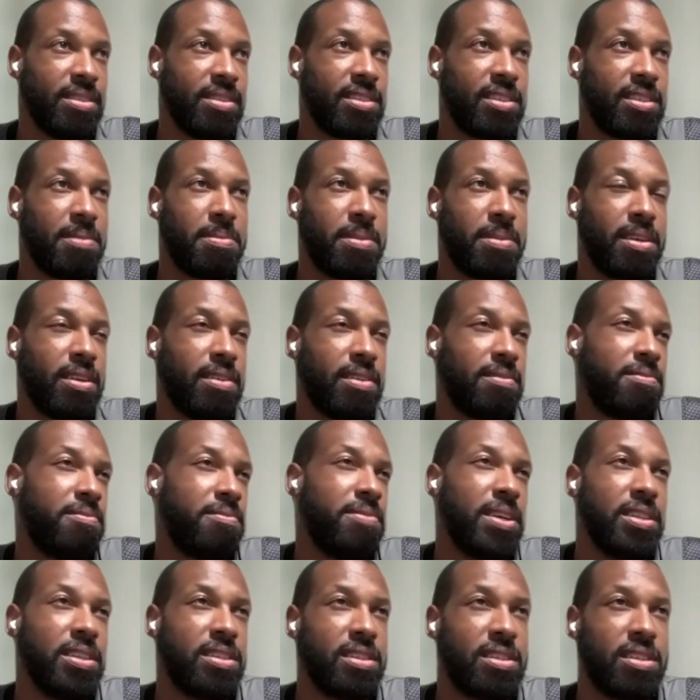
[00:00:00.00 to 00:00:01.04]
something
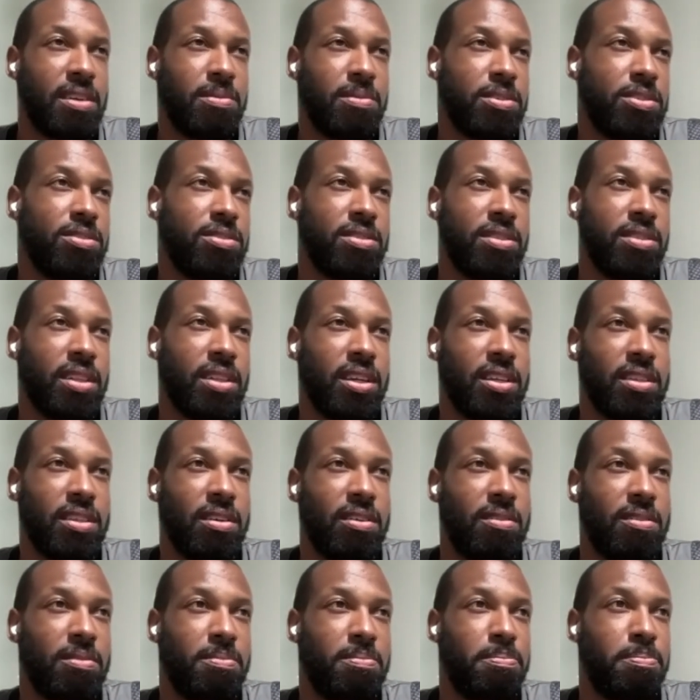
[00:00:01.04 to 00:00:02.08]
vintage. I was using like
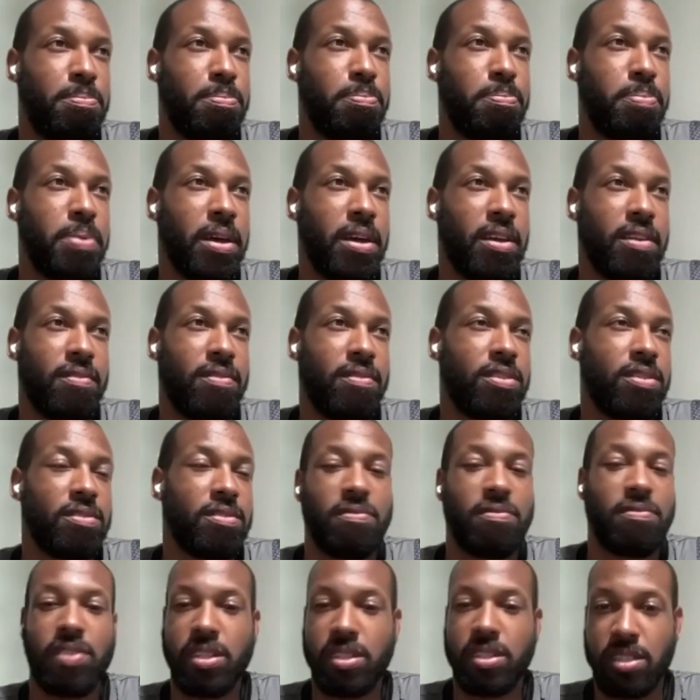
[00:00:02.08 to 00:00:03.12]
their
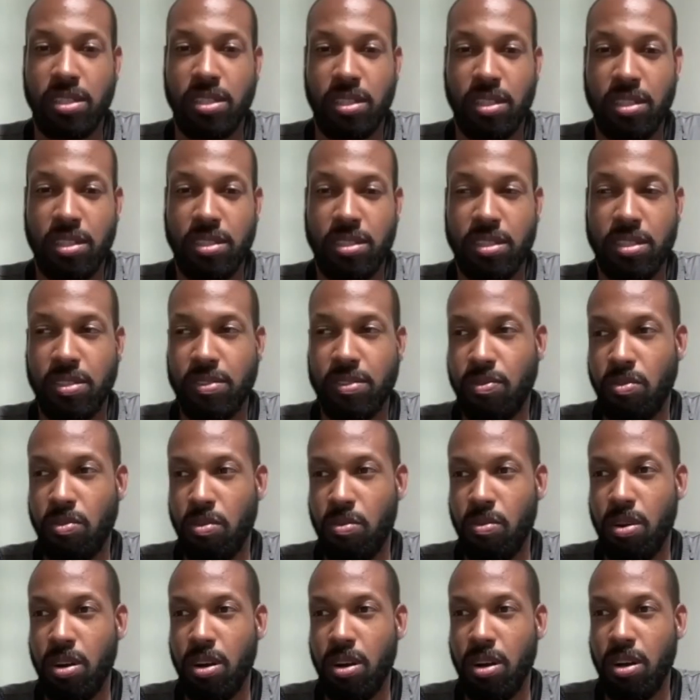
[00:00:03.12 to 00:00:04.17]
Panavision vintage lenses for
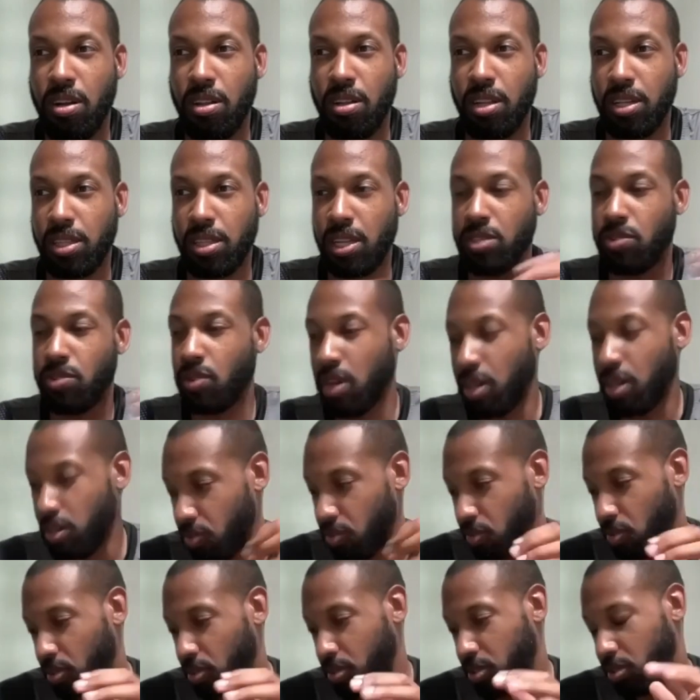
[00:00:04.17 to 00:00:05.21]
a while. Like that's what I
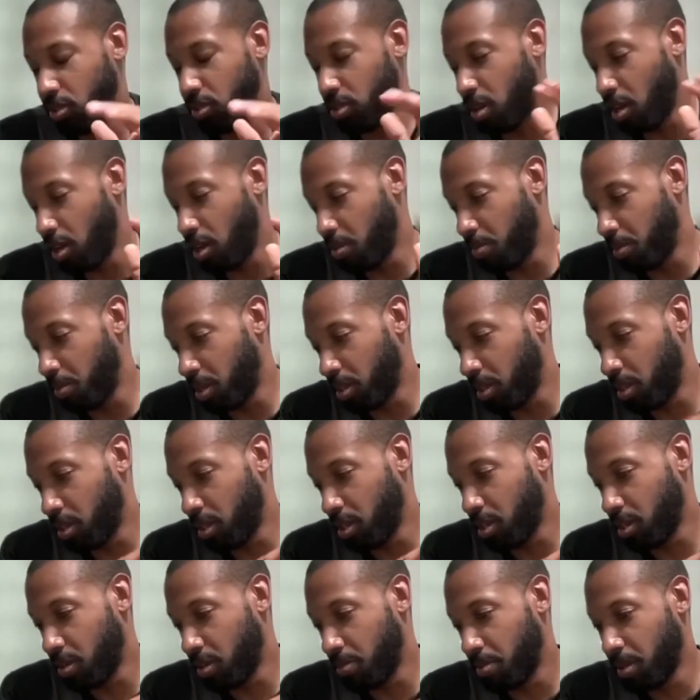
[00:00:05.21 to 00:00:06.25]
used on Astronomy
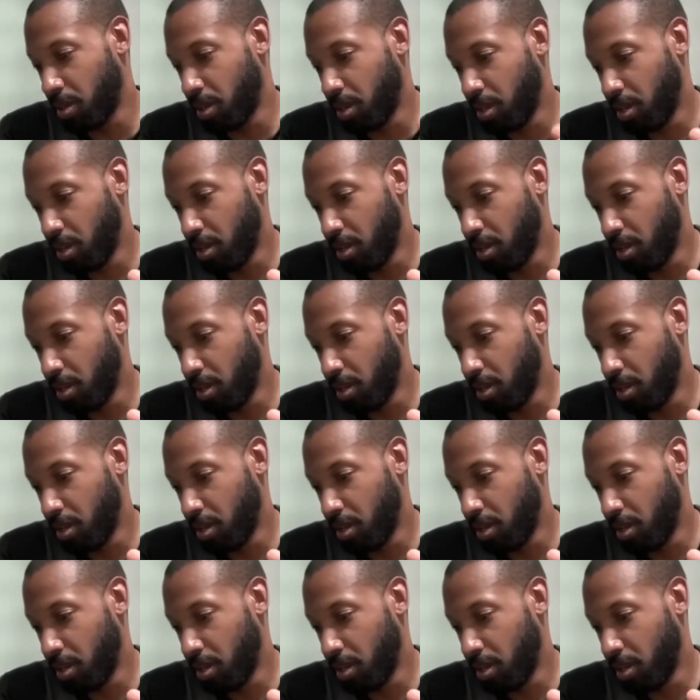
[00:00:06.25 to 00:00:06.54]
Club.